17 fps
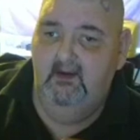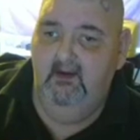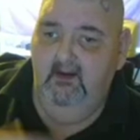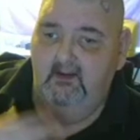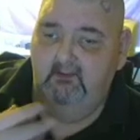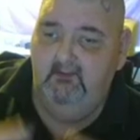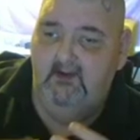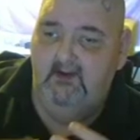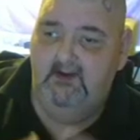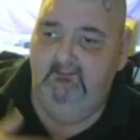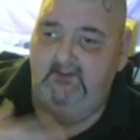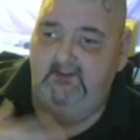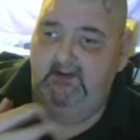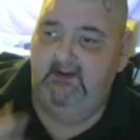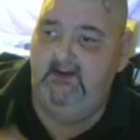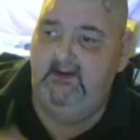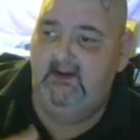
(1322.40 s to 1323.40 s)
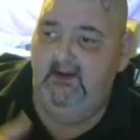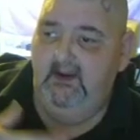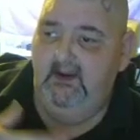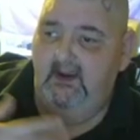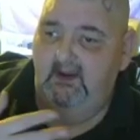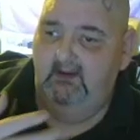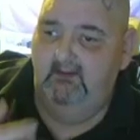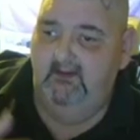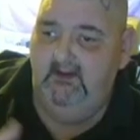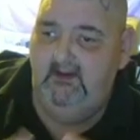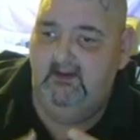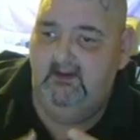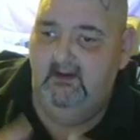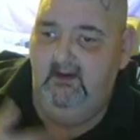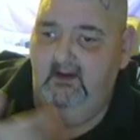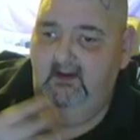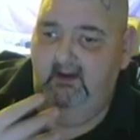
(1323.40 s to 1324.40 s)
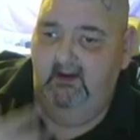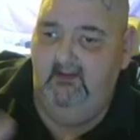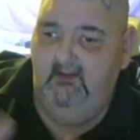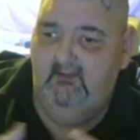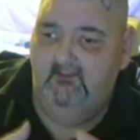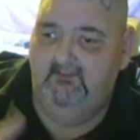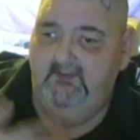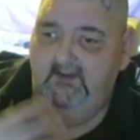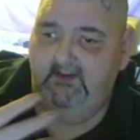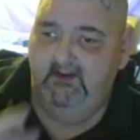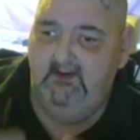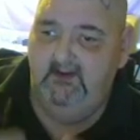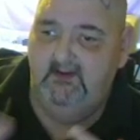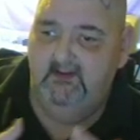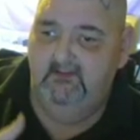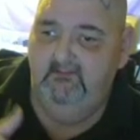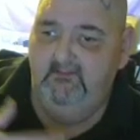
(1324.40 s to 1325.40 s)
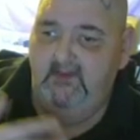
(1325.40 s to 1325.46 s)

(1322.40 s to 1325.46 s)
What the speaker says: gravy and the chicken,